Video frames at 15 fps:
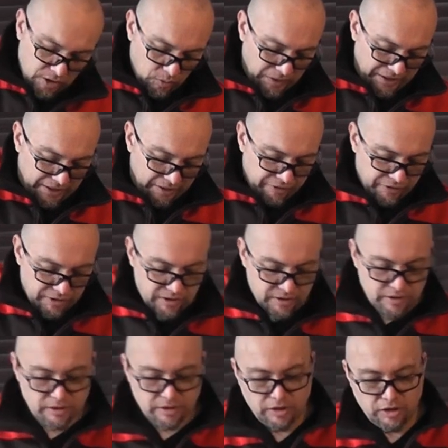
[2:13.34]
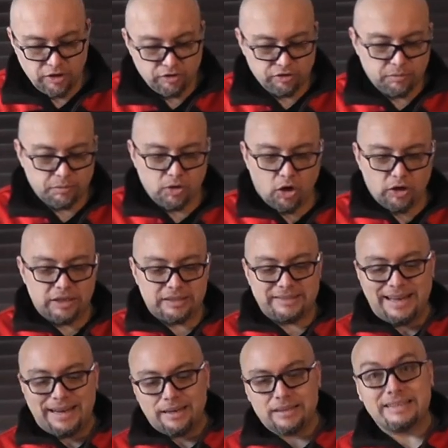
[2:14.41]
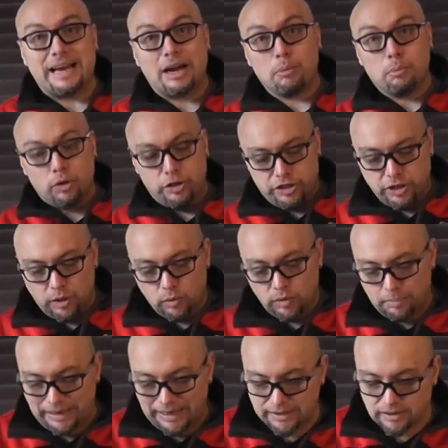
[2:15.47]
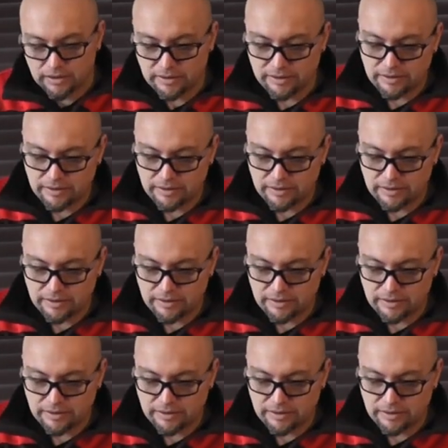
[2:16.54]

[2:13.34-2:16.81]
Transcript: up with some kind of Dallas Cowboys shoulder pad.